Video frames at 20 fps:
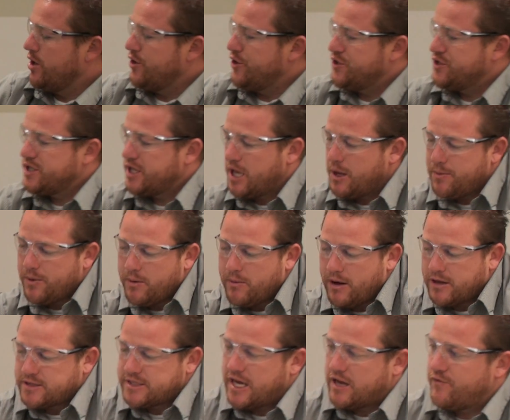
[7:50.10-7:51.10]
You usually keep it
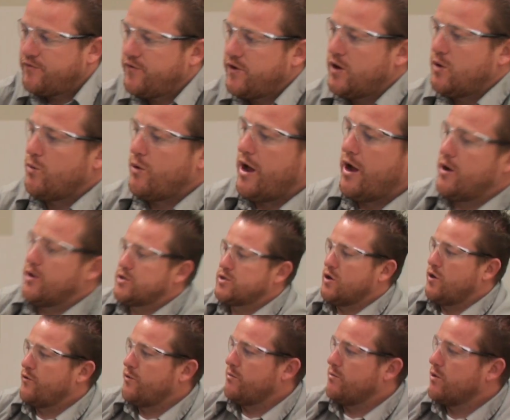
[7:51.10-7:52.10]
about 10 feet away or
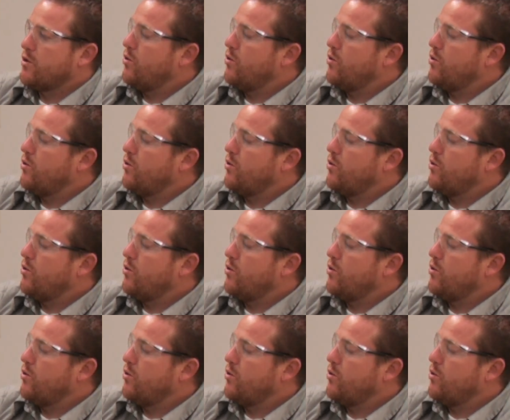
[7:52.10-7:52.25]
so from the